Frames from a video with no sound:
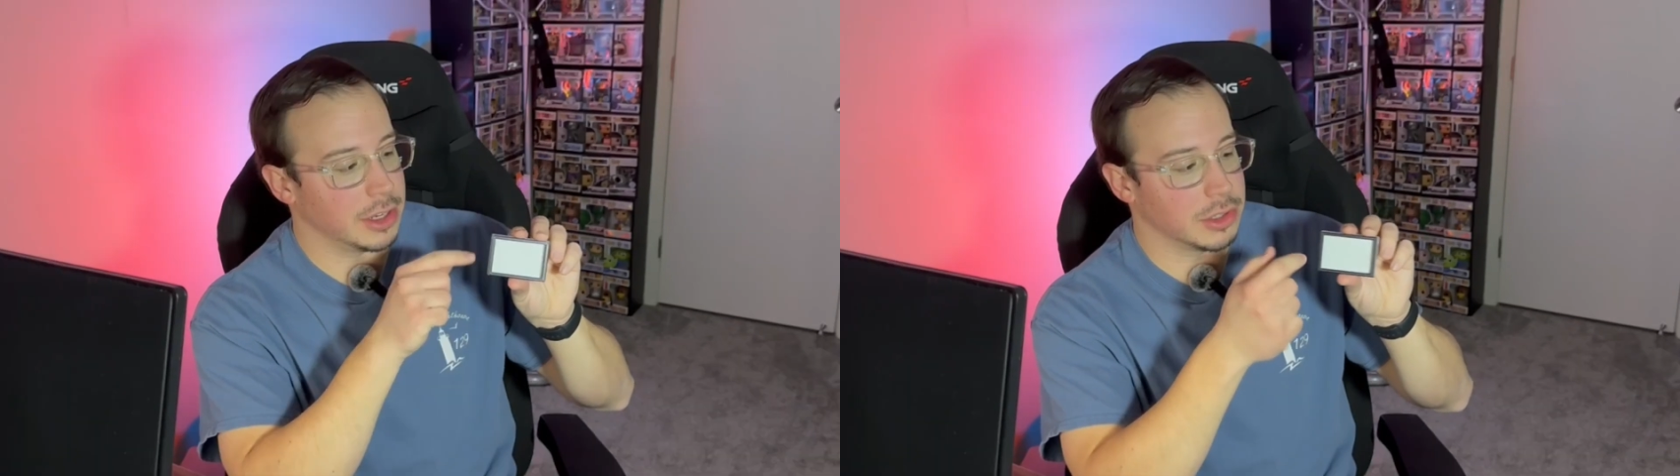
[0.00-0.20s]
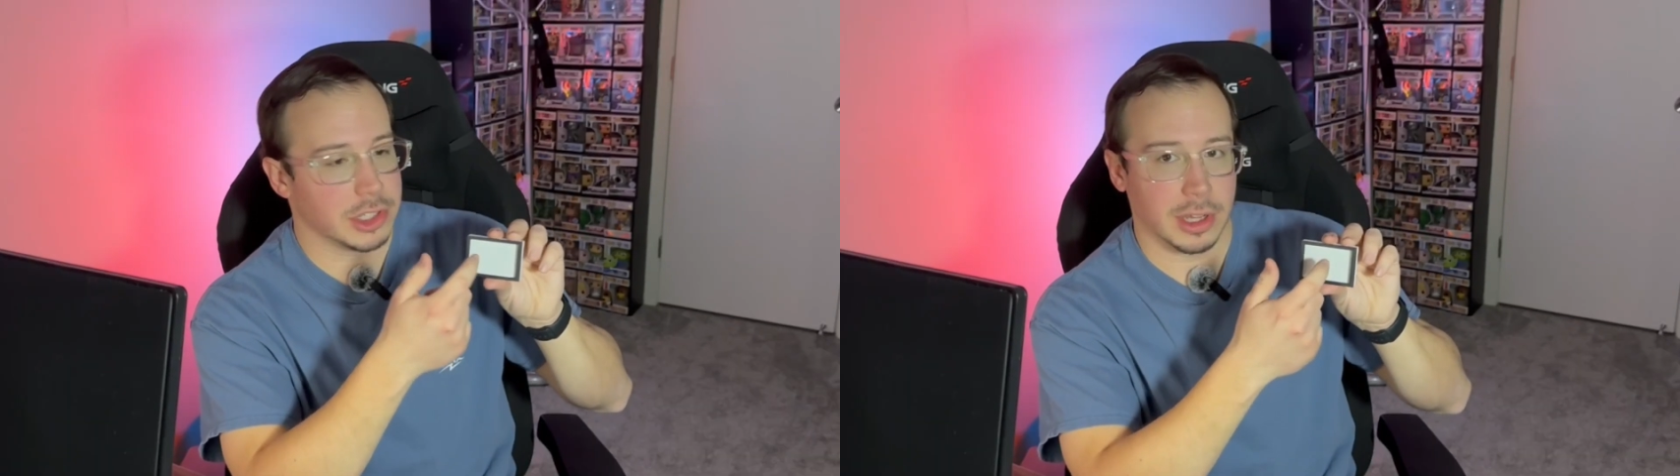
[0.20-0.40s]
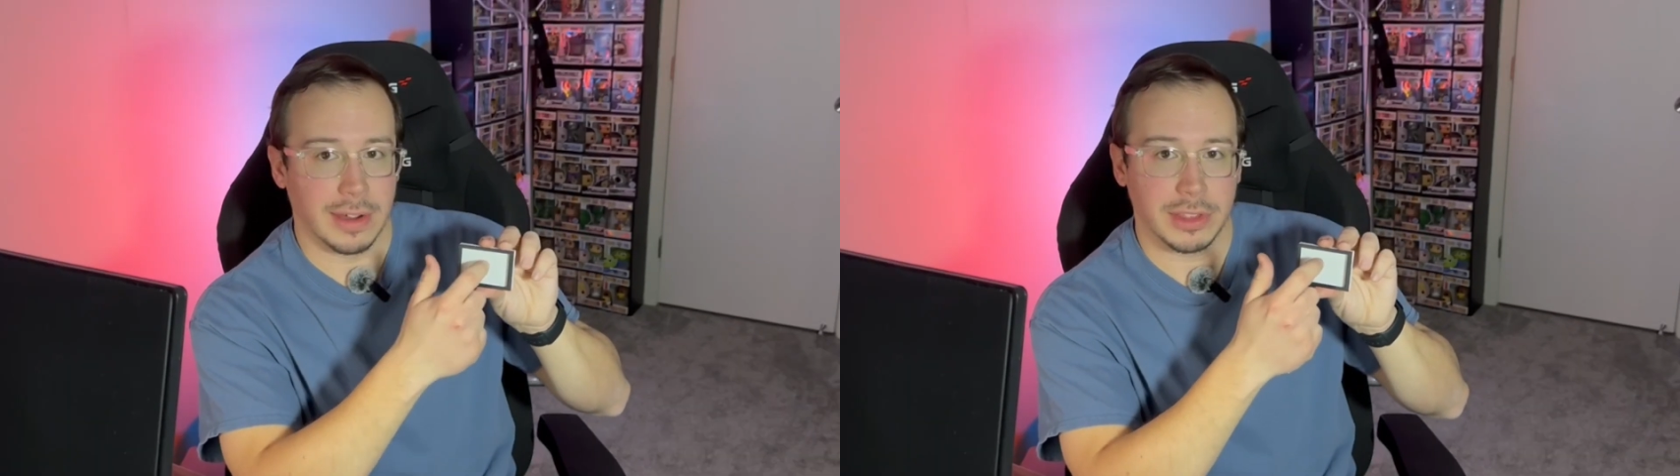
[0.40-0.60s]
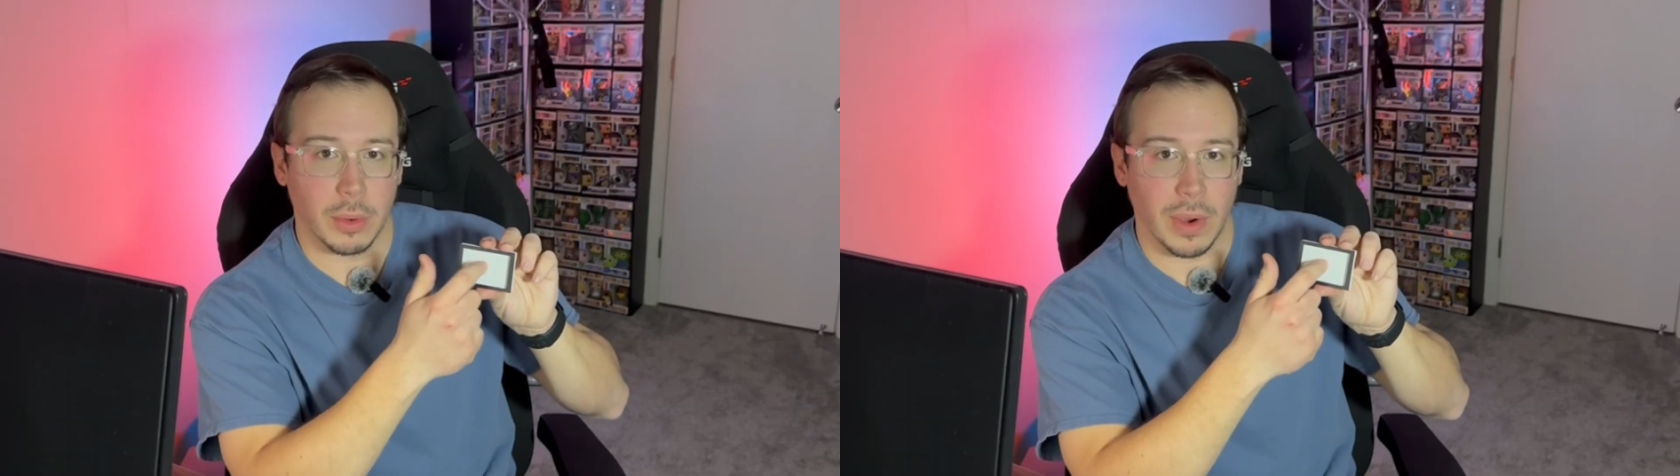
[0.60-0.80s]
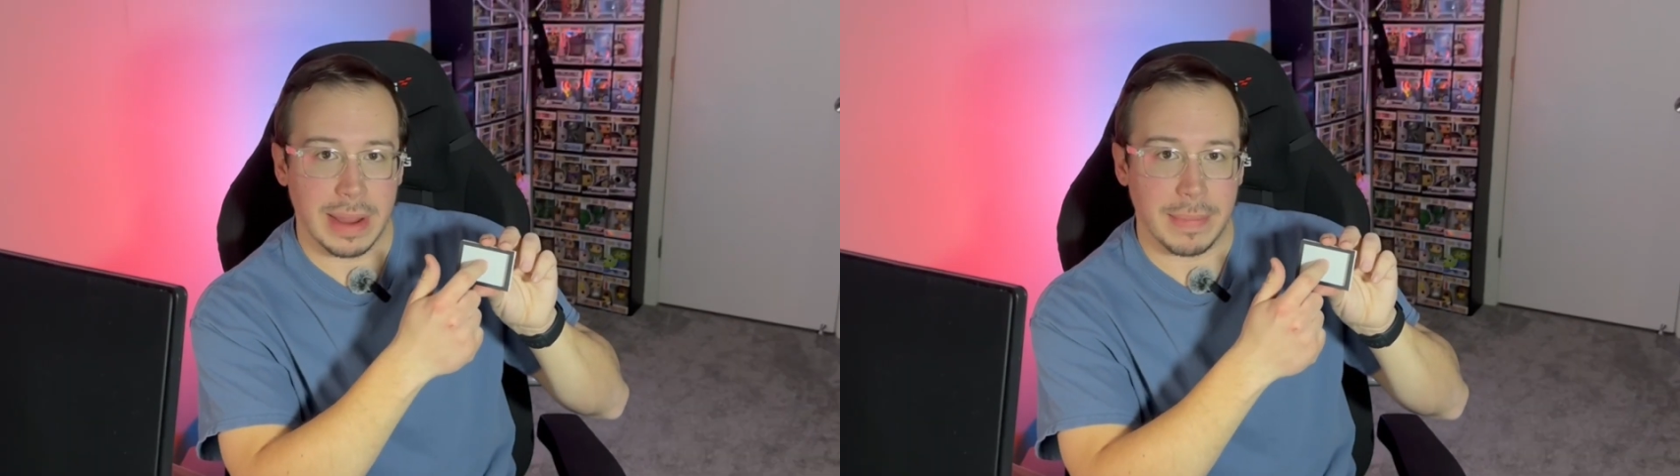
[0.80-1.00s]
You still have the
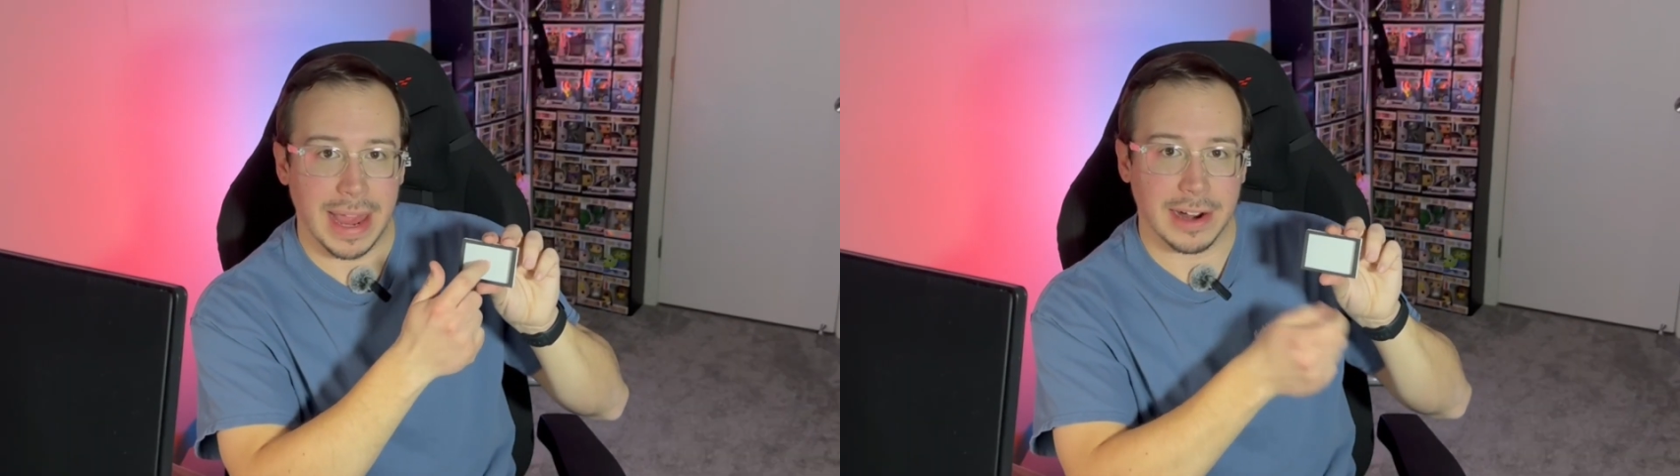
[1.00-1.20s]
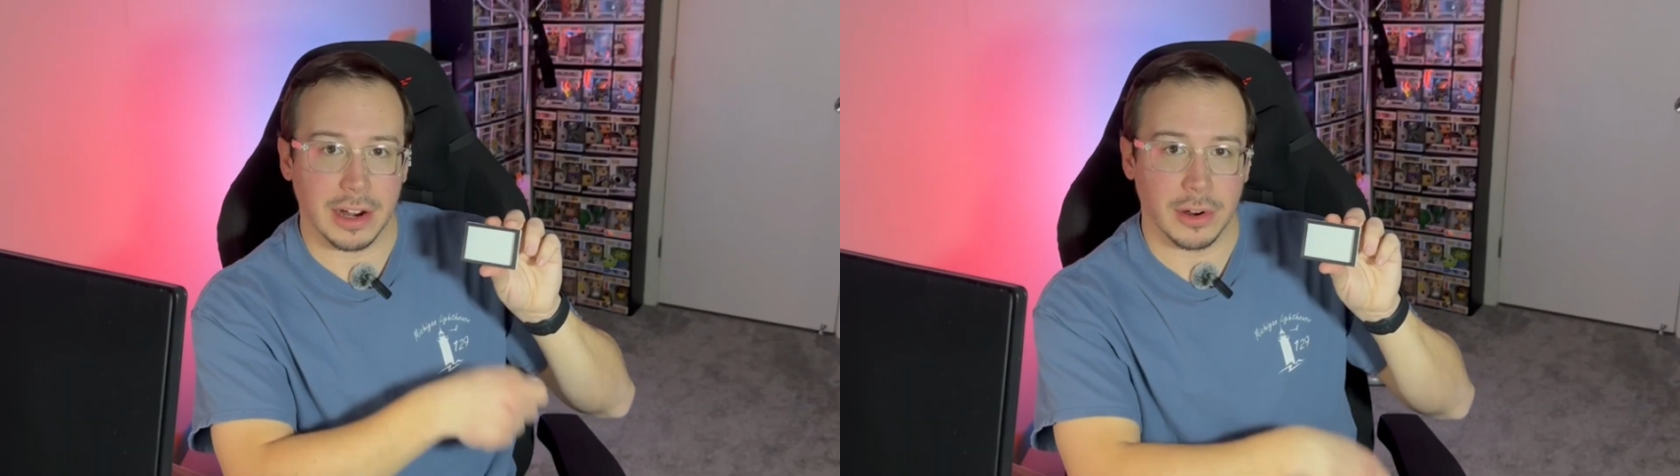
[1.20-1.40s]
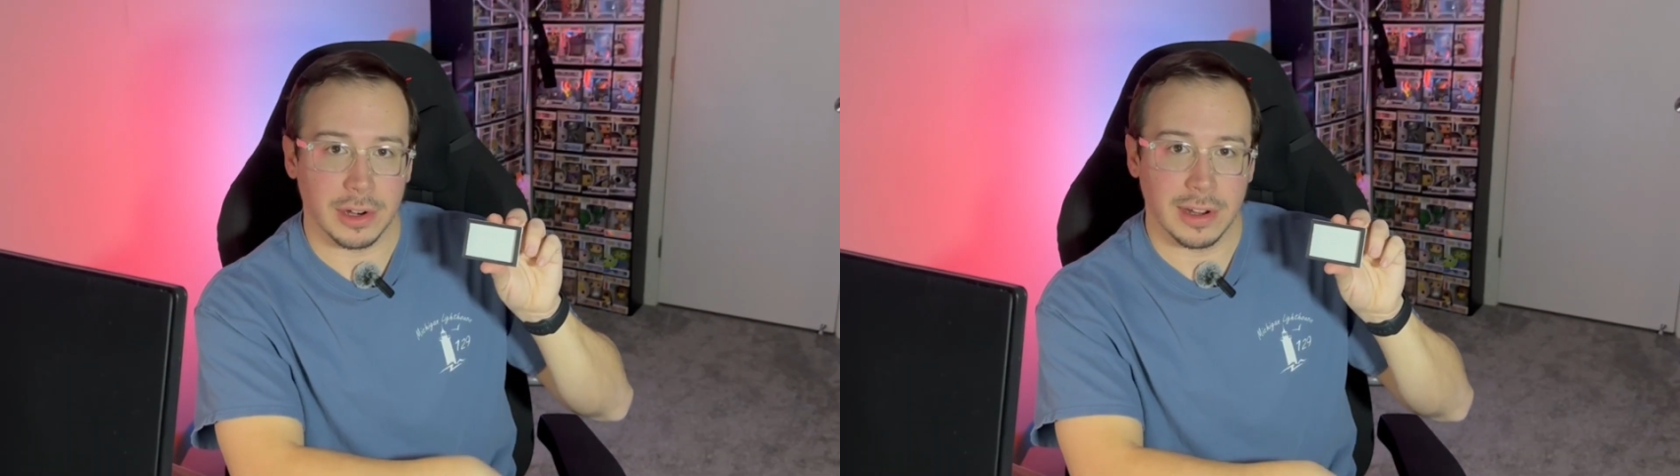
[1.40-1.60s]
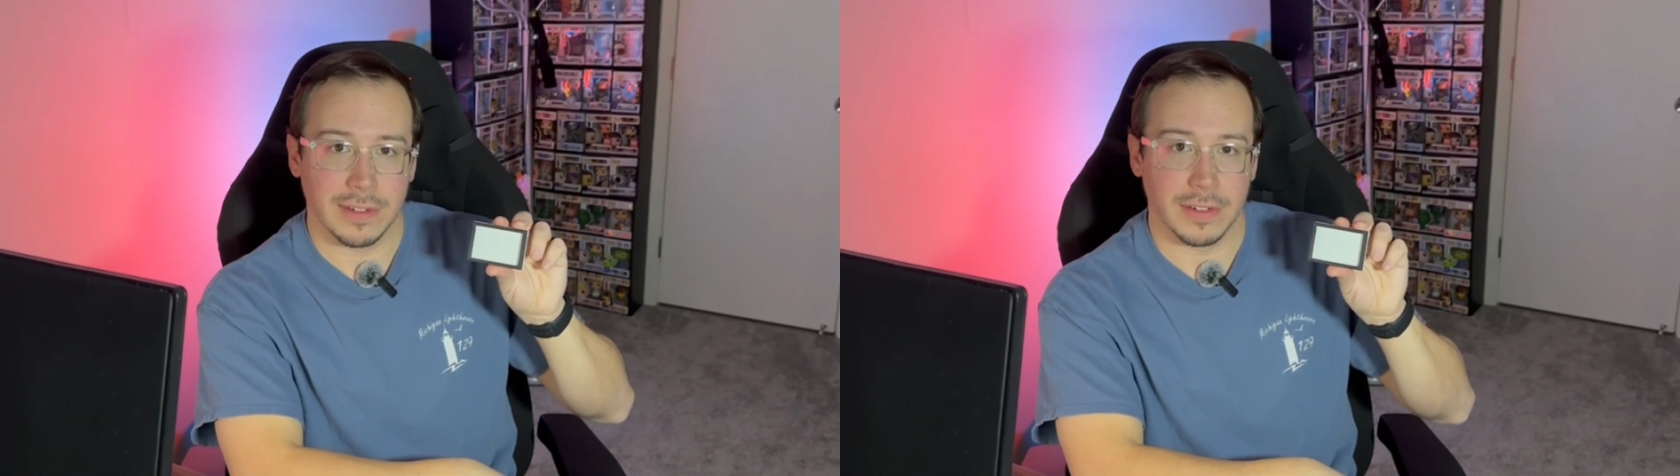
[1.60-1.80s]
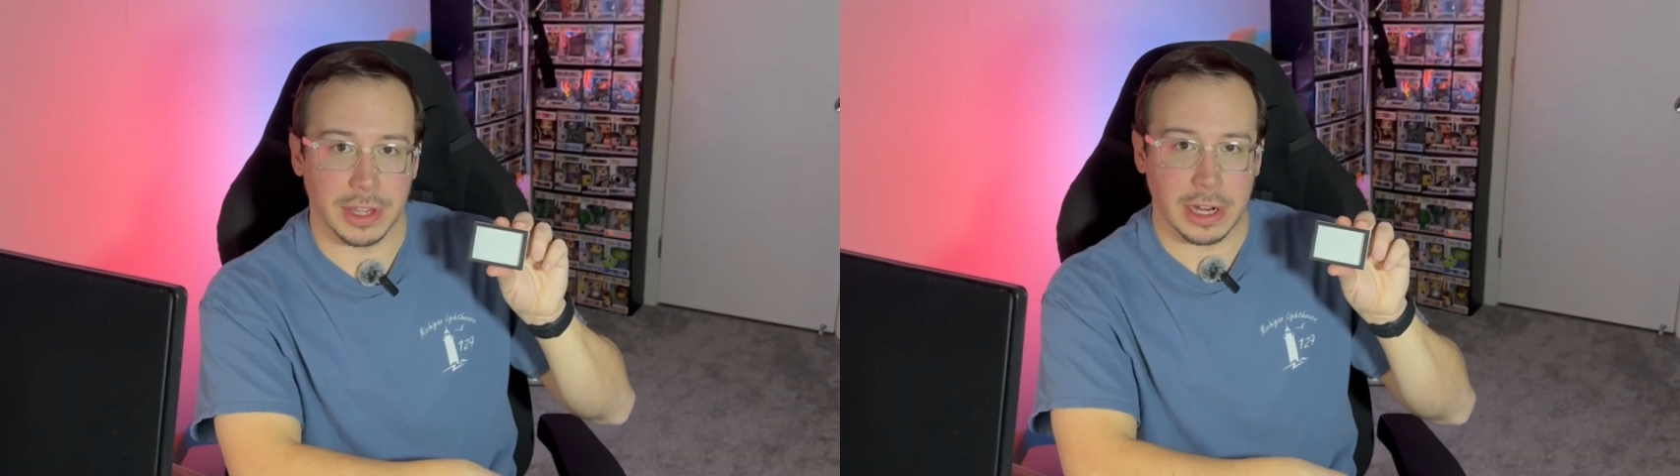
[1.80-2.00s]
white background,
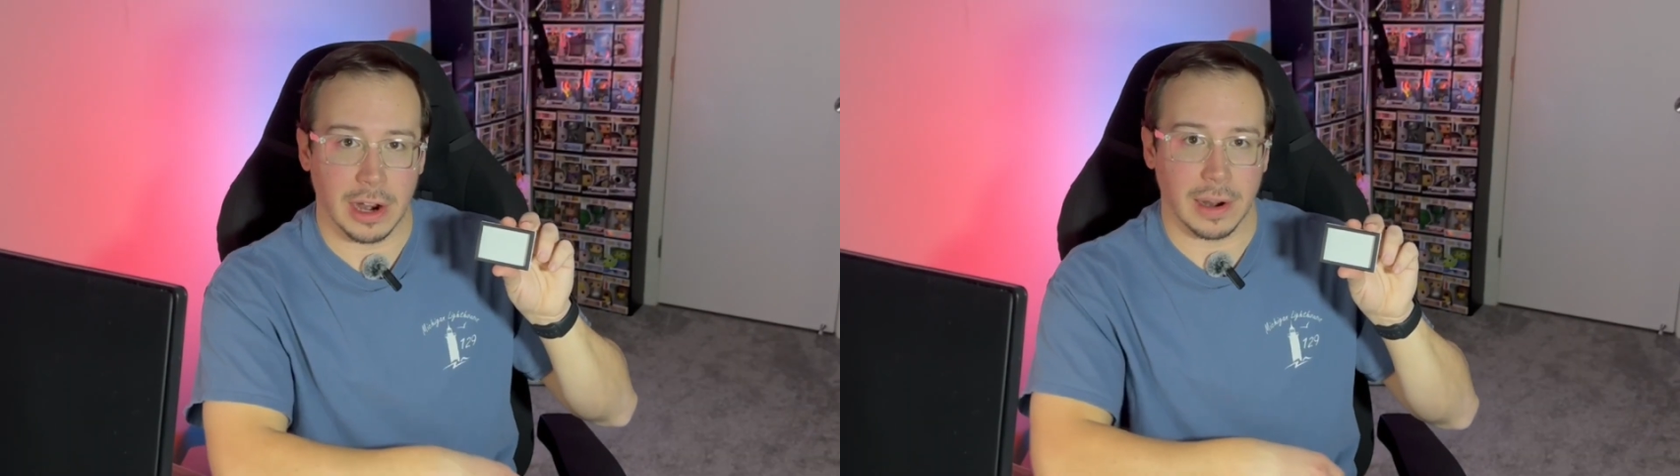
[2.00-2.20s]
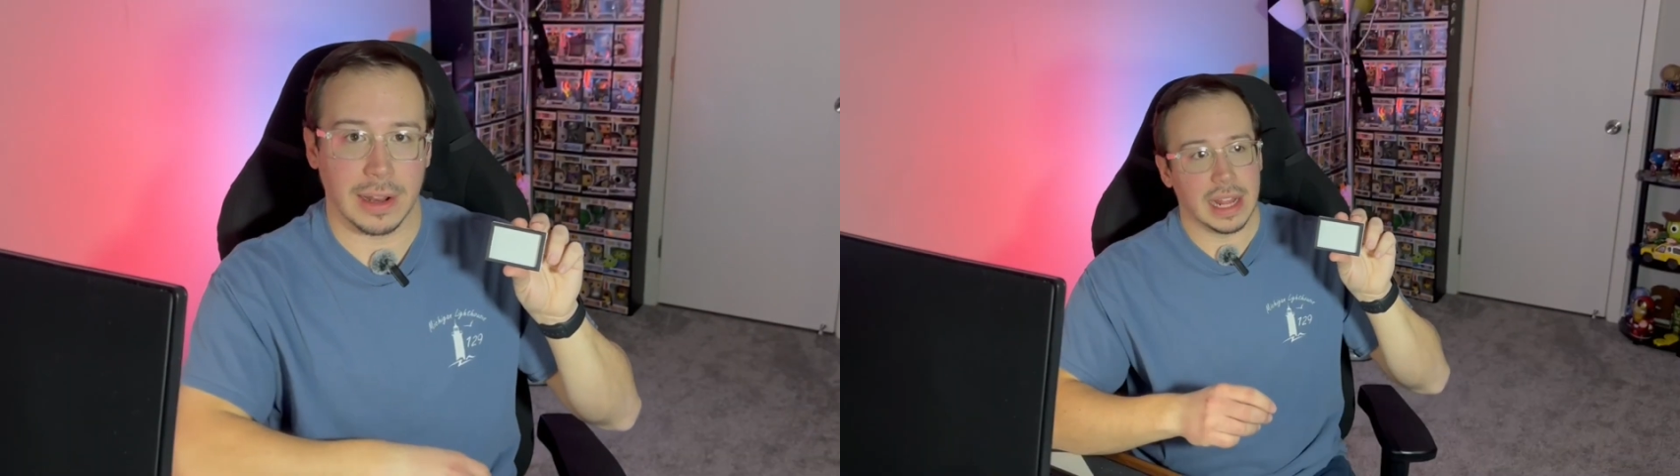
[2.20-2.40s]
for the card.